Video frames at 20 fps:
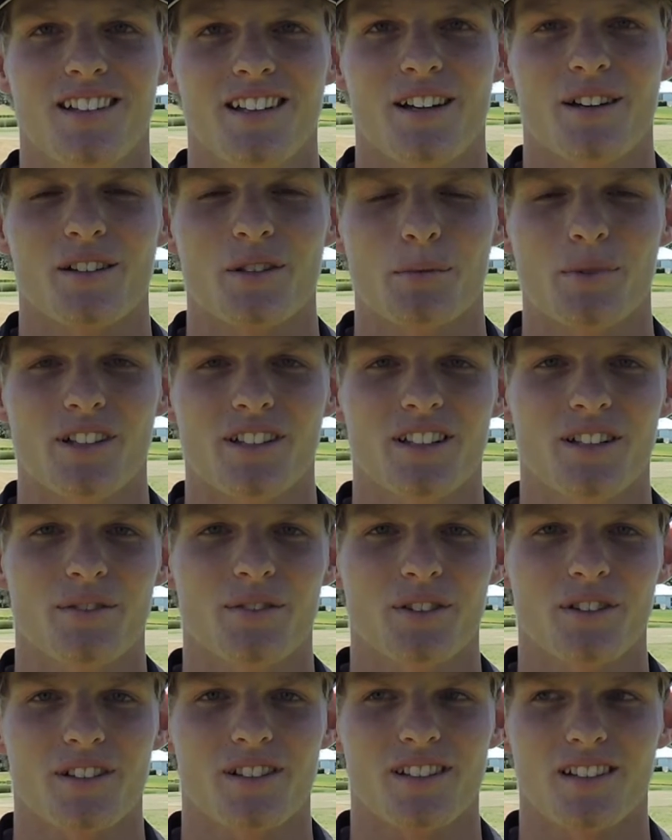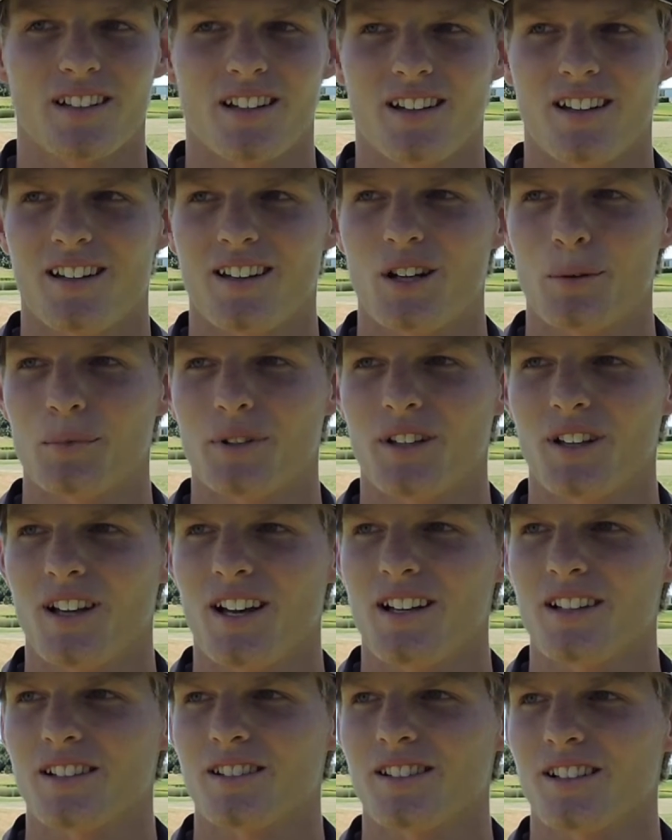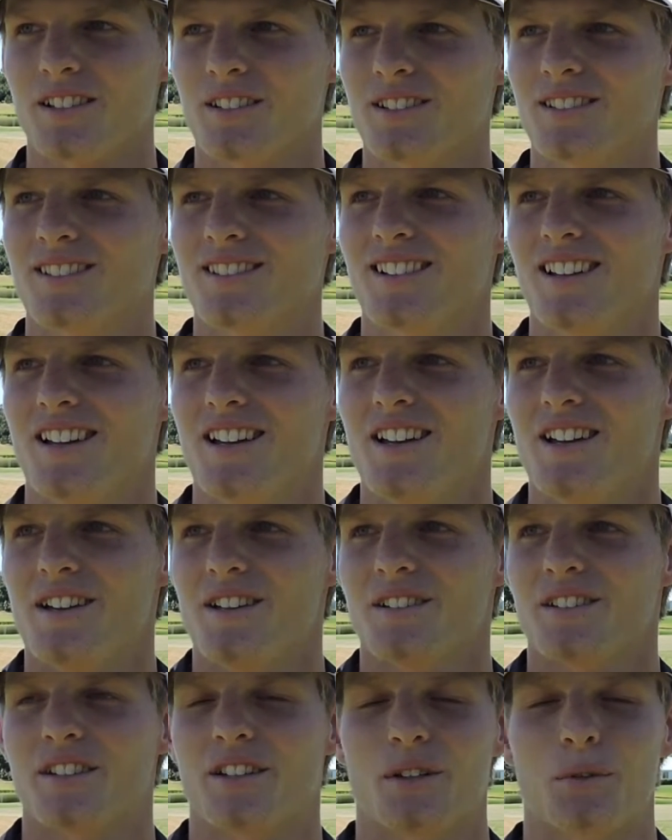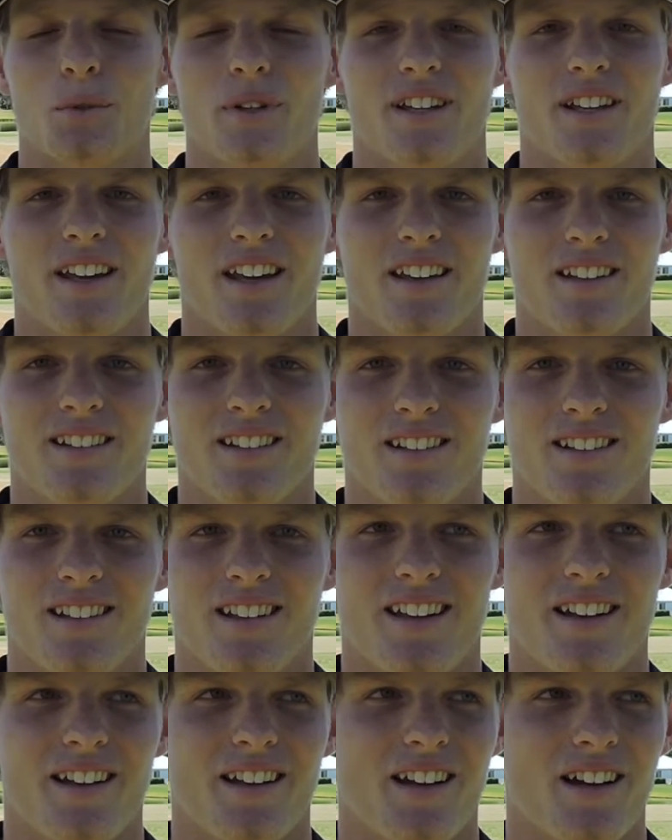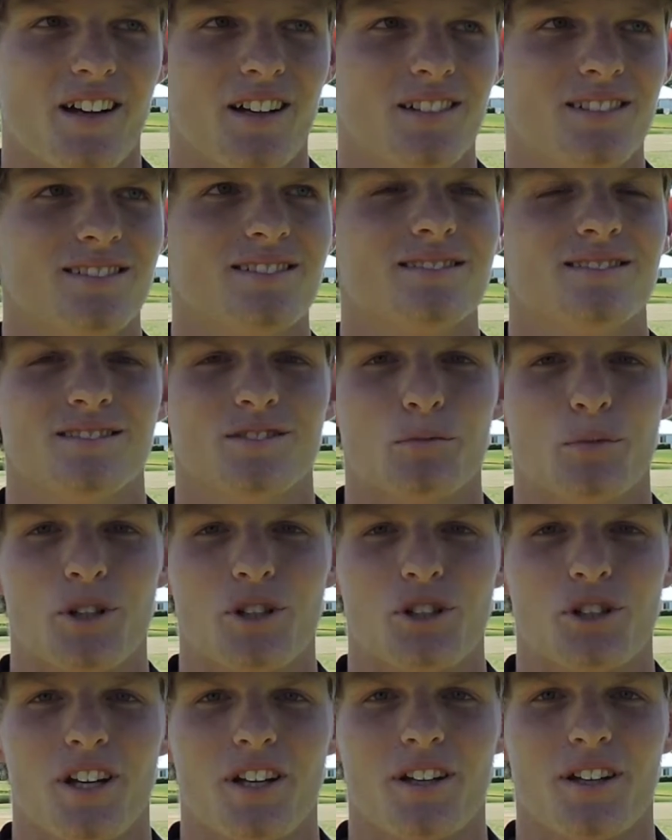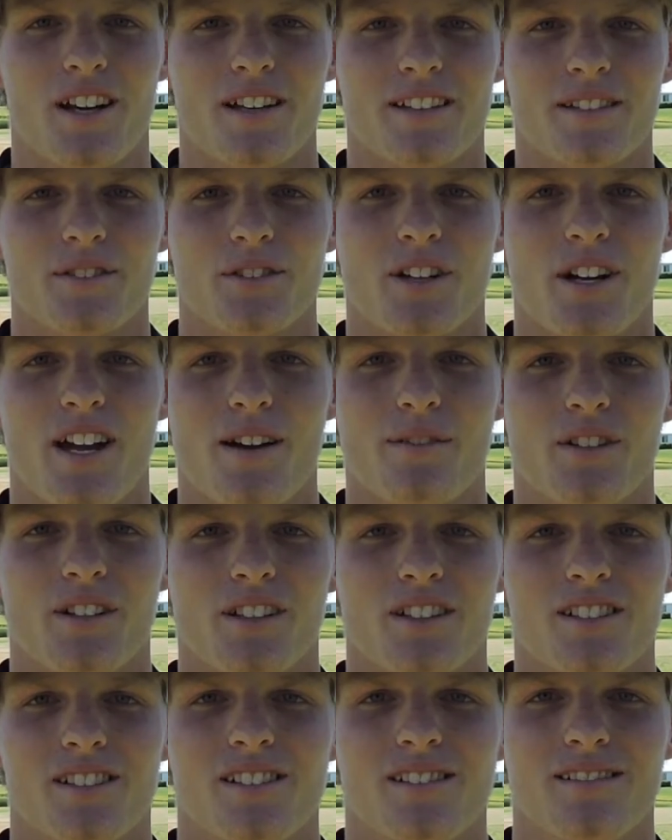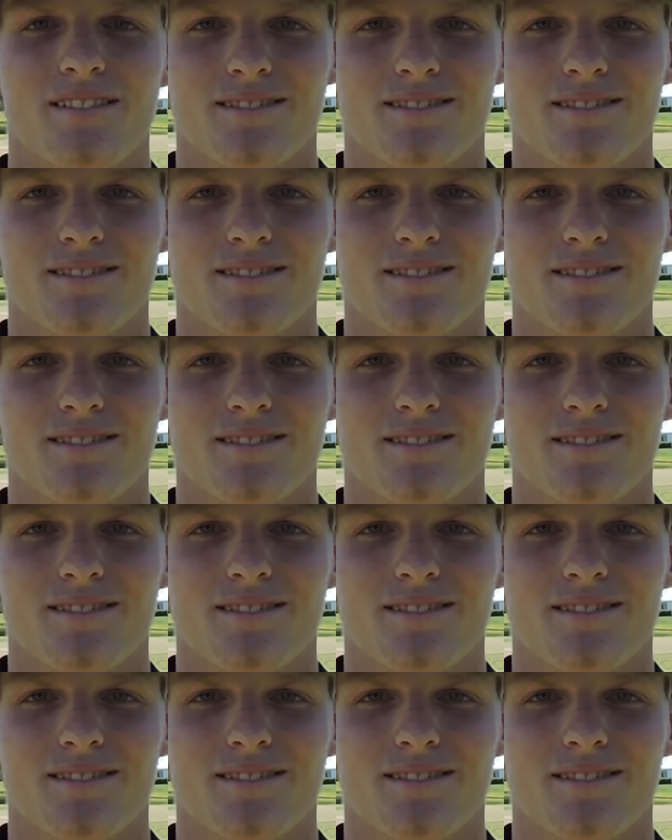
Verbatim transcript: that was a big difference and helped a lot. So it's a good weekend, and appreciate you guys for having us.